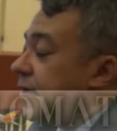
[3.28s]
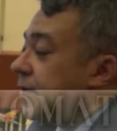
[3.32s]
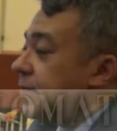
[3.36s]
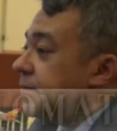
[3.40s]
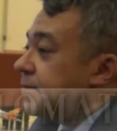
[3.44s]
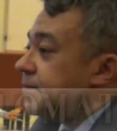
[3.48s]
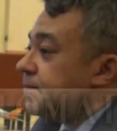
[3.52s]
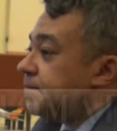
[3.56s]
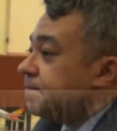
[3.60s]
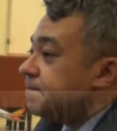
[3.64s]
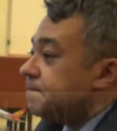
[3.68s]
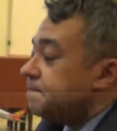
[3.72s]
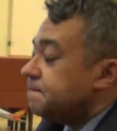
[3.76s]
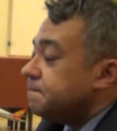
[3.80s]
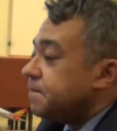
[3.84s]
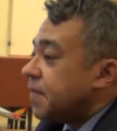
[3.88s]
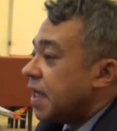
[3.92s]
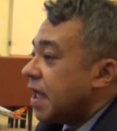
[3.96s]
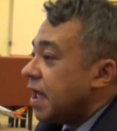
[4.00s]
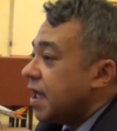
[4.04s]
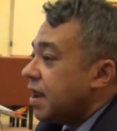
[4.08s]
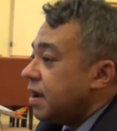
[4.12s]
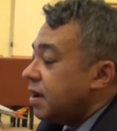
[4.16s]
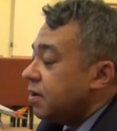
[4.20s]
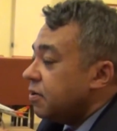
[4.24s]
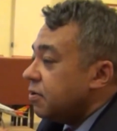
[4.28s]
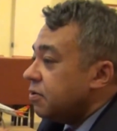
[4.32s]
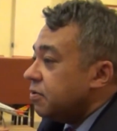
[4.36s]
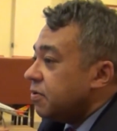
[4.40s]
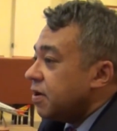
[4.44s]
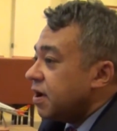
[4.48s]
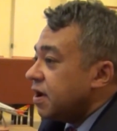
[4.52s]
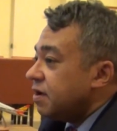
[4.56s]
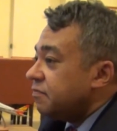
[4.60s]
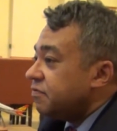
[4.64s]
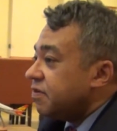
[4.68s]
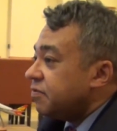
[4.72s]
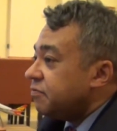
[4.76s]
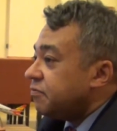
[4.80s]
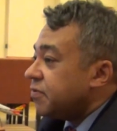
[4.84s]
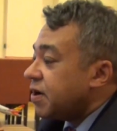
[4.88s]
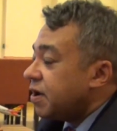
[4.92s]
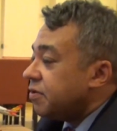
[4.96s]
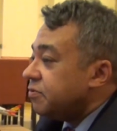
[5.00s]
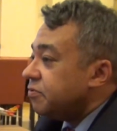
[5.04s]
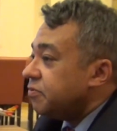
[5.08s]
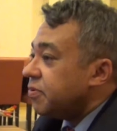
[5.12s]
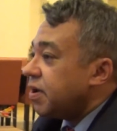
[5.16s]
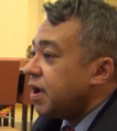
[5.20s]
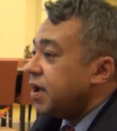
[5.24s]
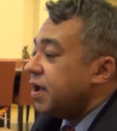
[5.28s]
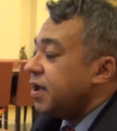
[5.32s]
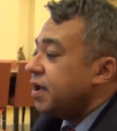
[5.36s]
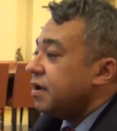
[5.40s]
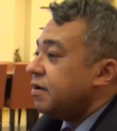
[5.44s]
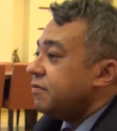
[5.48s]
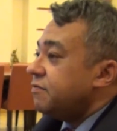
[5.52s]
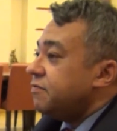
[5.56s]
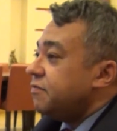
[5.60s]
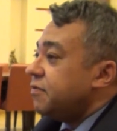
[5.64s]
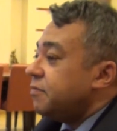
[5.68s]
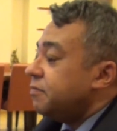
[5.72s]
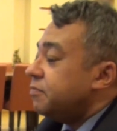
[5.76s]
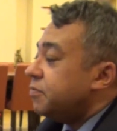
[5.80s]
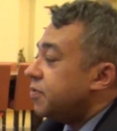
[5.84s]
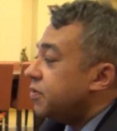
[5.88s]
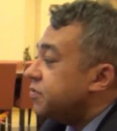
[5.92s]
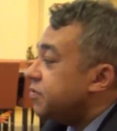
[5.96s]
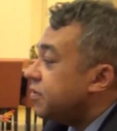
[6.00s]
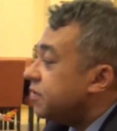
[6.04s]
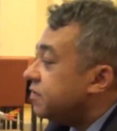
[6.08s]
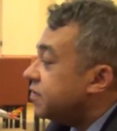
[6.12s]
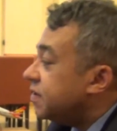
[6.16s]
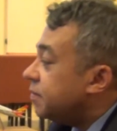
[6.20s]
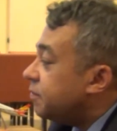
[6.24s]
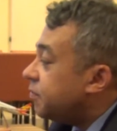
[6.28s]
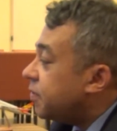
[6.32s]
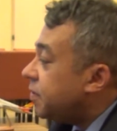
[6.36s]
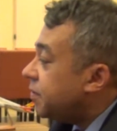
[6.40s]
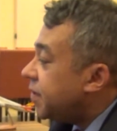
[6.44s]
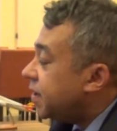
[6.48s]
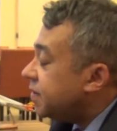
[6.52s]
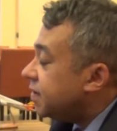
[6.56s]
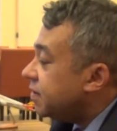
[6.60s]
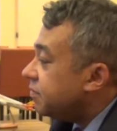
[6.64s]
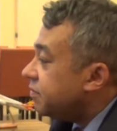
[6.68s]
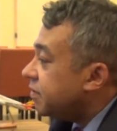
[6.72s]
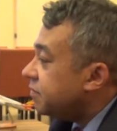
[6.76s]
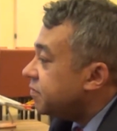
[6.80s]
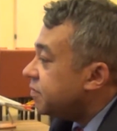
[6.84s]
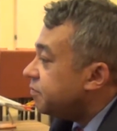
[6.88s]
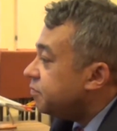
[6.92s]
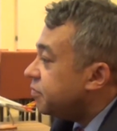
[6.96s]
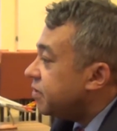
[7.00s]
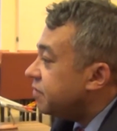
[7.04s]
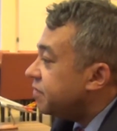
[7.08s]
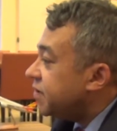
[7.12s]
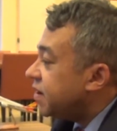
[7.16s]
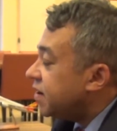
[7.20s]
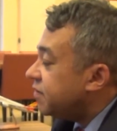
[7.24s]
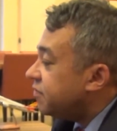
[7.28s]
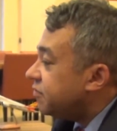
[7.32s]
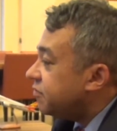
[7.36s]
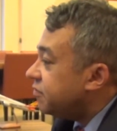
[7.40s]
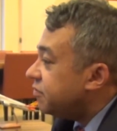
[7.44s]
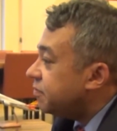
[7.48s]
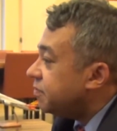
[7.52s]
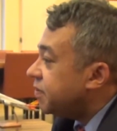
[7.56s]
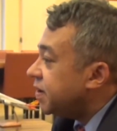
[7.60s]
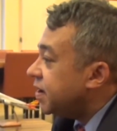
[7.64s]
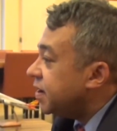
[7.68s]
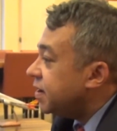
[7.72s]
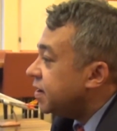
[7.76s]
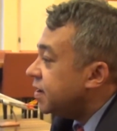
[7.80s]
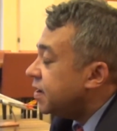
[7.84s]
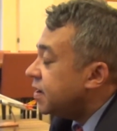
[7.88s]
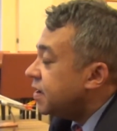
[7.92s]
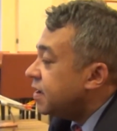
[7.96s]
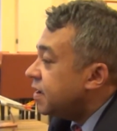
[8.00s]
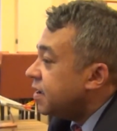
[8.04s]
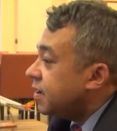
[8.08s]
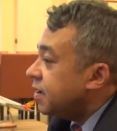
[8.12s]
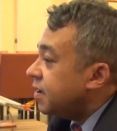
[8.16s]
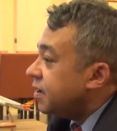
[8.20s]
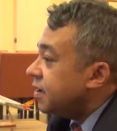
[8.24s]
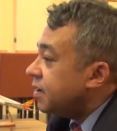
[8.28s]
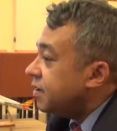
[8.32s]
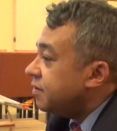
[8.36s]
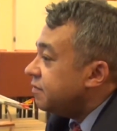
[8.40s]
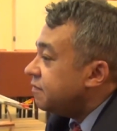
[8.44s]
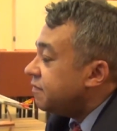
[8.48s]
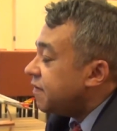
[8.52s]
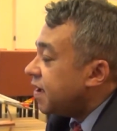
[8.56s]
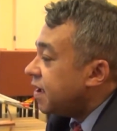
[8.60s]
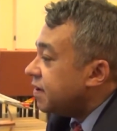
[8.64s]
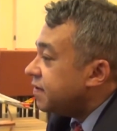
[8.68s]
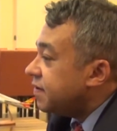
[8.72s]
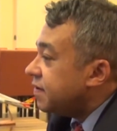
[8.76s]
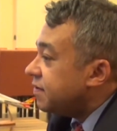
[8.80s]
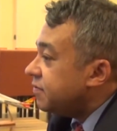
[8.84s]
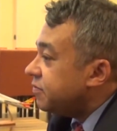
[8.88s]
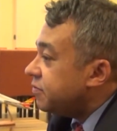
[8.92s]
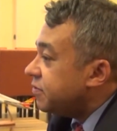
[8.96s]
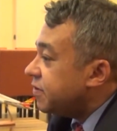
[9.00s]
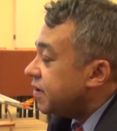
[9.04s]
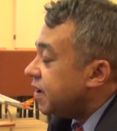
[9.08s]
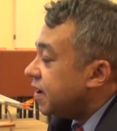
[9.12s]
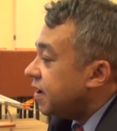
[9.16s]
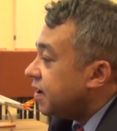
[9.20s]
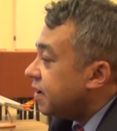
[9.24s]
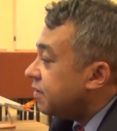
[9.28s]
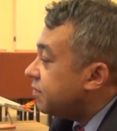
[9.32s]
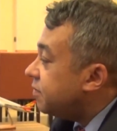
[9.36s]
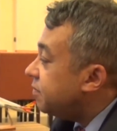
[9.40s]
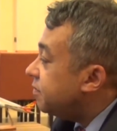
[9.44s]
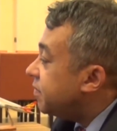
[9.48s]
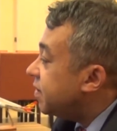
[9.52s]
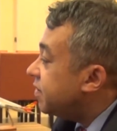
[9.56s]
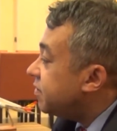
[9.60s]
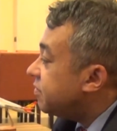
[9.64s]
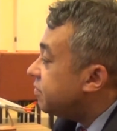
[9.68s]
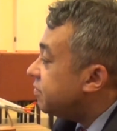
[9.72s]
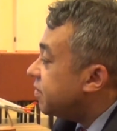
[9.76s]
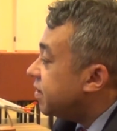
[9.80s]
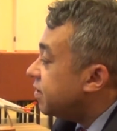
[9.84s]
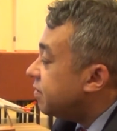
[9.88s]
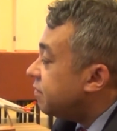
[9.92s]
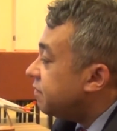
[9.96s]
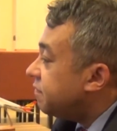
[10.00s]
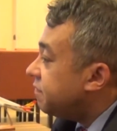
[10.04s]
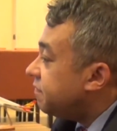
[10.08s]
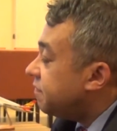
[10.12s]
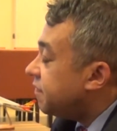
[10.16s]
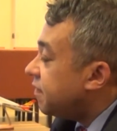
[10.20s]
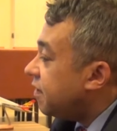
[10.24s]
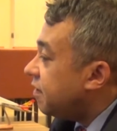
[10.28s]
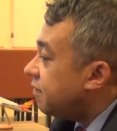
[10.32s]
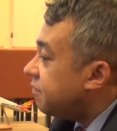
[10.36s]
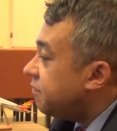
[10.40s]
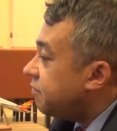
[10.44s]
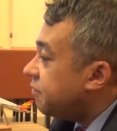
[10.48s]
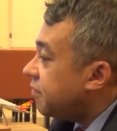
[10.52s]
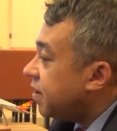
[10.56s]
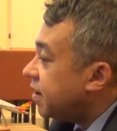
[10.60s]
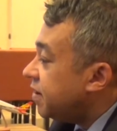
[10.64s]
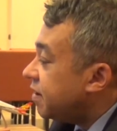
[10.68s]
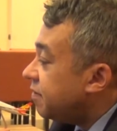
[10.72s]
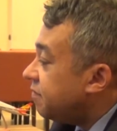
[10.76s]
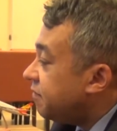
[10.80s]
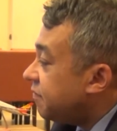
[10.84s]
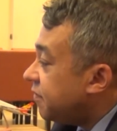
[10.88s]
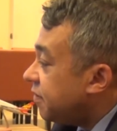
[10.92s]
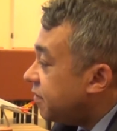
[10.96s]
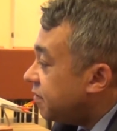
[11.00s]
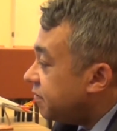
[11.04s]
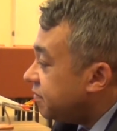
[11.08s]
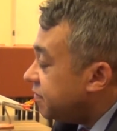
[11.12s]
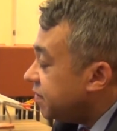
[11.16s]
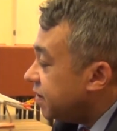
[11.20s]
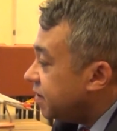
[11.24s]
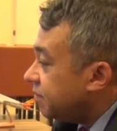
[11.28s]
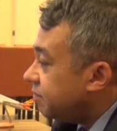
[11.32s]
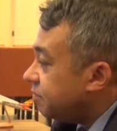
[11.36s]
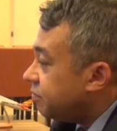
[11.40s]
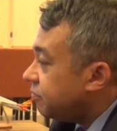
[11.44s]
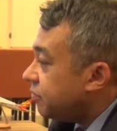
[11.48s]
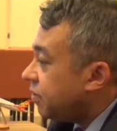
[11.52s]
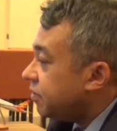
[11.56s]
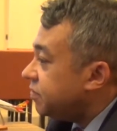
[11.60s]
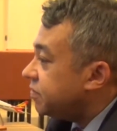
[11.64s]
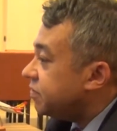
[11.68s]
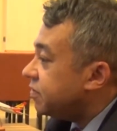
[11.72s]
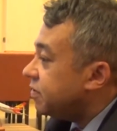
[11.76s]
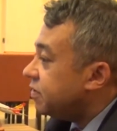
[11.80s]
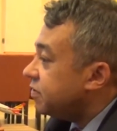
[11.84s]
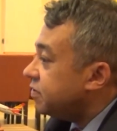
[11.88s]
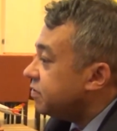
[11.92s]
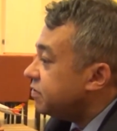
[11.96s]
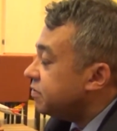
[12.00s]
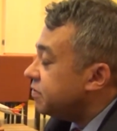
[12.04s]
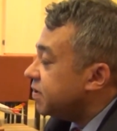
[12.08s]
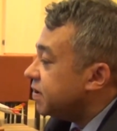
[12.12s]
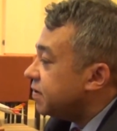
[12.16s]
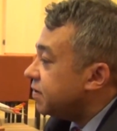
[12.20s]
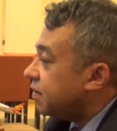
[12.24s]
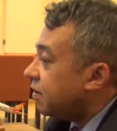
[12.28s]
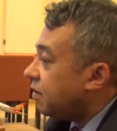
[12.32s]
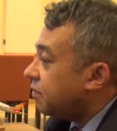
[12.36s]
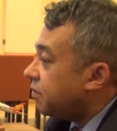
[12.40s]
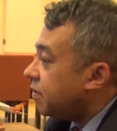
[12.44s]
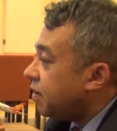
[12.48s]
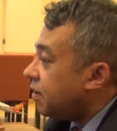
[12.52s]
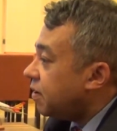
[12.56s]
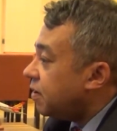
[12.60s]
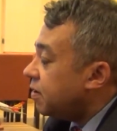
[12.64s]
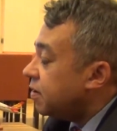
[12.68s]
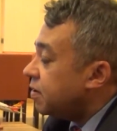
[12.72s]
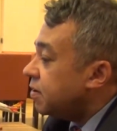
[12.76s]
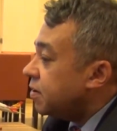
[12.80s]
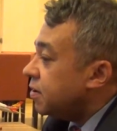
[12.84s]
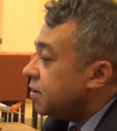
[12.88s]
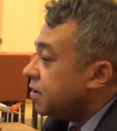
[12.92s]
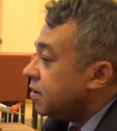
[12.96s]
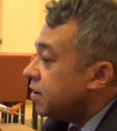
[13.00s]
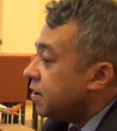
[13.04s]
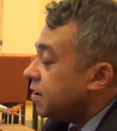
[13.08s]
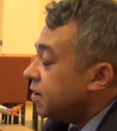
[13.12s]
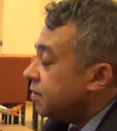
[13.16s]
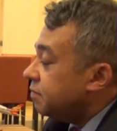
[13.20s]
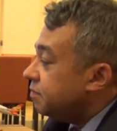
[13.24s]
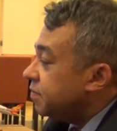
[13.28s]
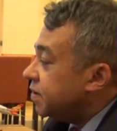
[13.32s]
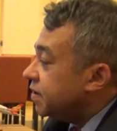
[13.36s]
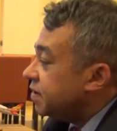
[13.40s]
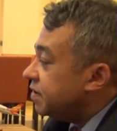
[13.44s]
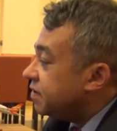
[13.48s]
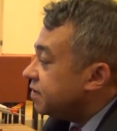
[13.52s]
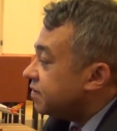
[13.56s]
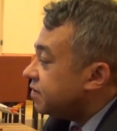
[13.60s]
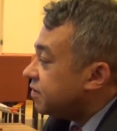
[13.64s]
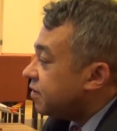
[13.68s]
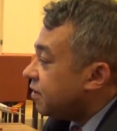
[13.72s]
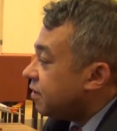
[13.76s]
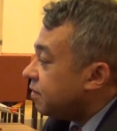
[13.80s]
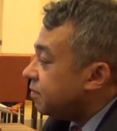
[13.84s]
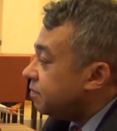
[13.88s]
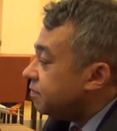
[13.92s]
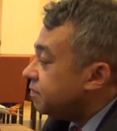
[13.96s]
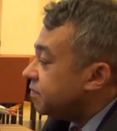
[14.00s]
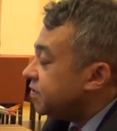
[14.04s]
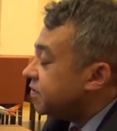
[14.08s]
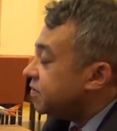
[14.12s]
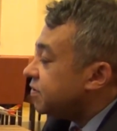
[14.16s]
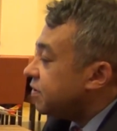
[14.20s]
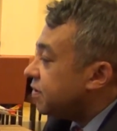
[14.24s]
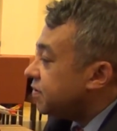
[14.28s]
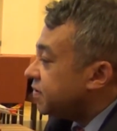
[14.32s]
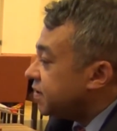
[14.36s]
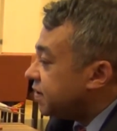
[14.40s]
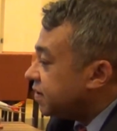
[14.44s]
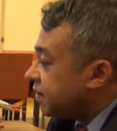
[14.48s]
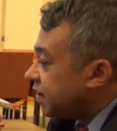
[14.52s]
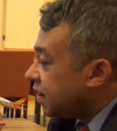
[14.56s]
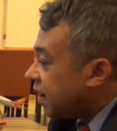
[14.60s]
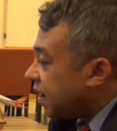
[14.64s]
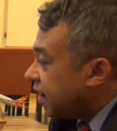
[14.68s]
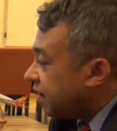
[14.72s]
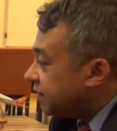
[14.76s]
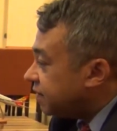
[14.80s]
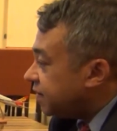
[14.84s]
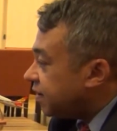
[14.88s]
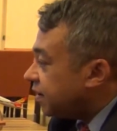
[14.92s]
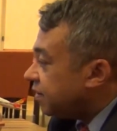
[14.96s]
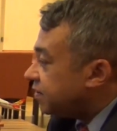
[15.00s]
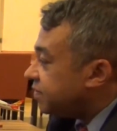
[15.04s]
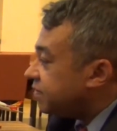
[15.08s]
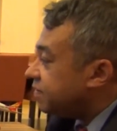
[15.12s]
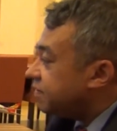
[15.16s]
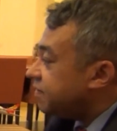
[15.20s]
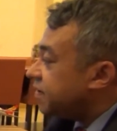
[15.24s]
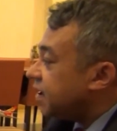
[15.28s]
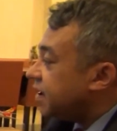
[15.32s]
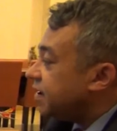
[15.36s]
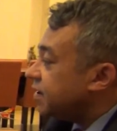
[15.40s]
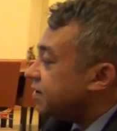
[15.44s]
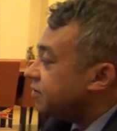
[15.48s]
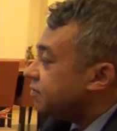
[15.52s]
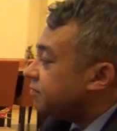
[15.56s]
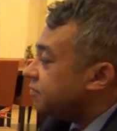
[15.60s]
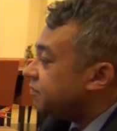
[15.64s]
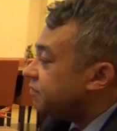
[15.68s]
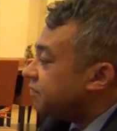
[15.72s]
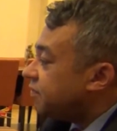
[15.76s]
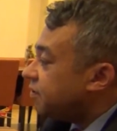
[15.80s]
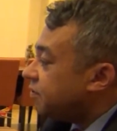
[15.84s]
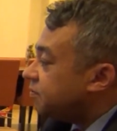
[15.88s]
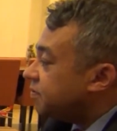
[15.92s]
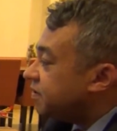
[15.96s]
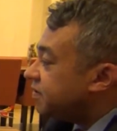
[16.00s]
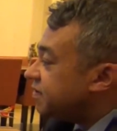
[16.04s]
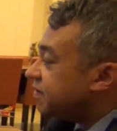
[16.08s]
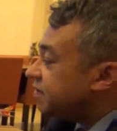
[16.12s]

hello everyone. We are here for Brussels Diplomatic. It was a privilege to be invited today at the Ministry of Foreign Affairs in Brussels with our Minister, Mr. Didier Reynders. Thank you for